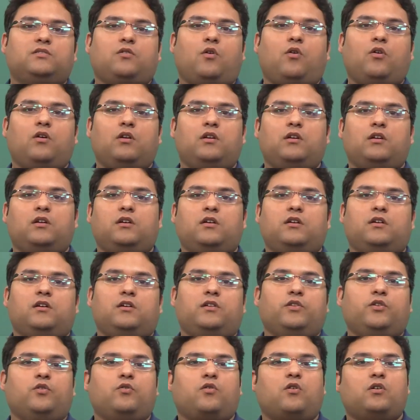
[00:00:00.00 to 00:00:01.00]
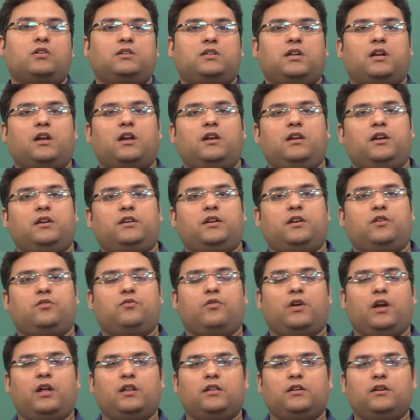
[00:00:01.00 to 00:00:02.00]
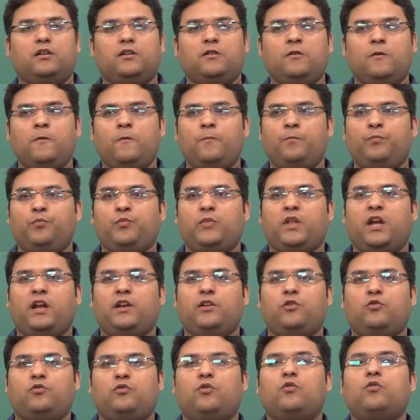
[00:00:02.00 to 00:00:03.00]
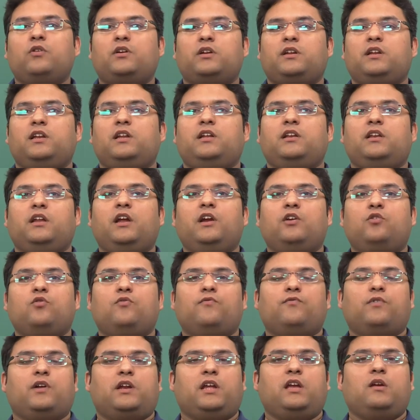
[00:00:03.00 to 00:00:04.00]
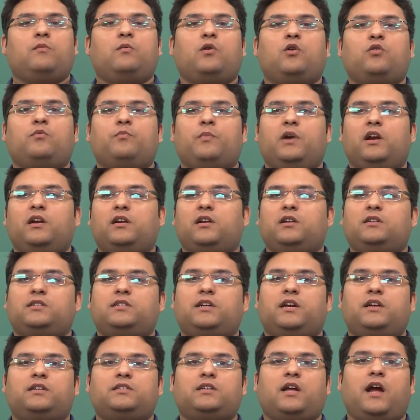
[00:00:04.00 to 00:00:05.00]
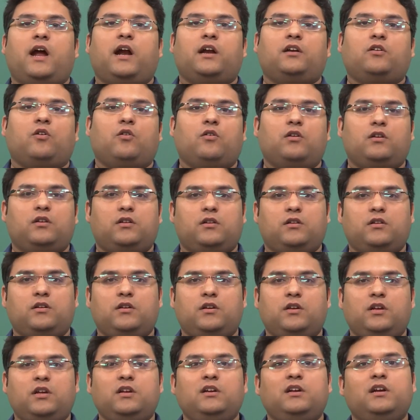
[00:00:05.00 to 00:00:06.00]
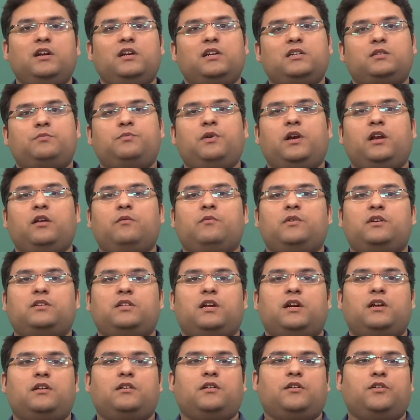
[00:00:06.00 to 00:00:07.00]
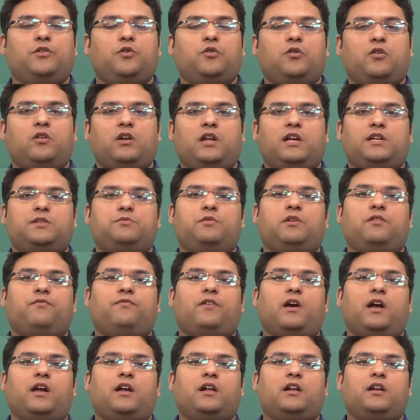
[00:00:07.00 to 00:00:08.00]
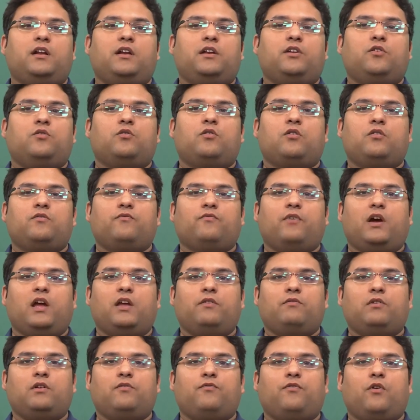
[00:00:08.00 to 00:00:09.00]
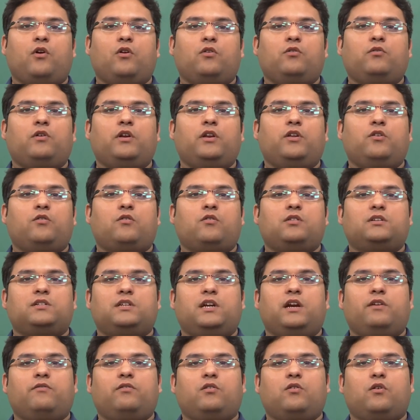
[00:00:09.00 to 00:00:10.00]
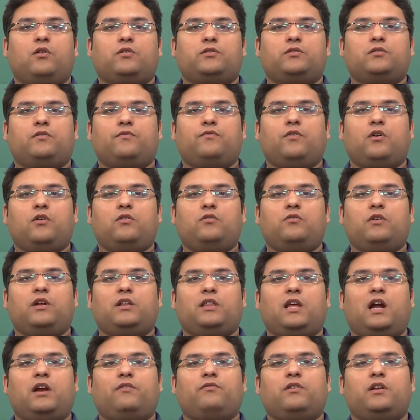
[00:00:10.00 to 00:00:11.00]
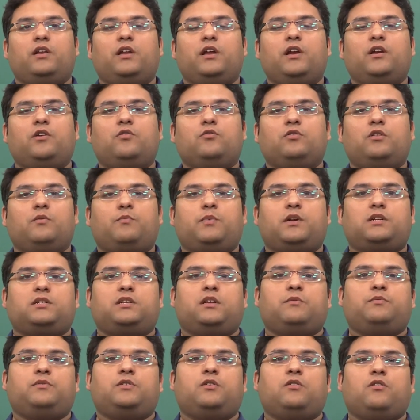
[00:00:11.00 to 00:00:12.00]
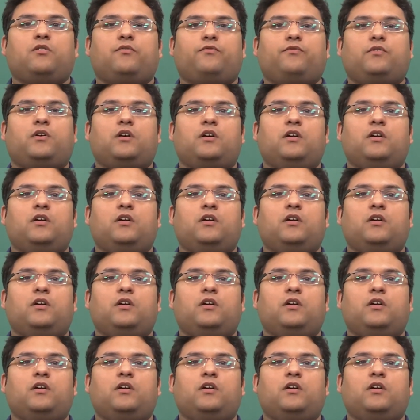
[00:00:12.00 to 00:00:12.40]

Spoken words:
all neurons are connected together, then you do not really need to worry about mental states at all. It is pretty much that neuron X will fire and neuron Y will follow and neuron Z will also follow, and that will lead to the perception of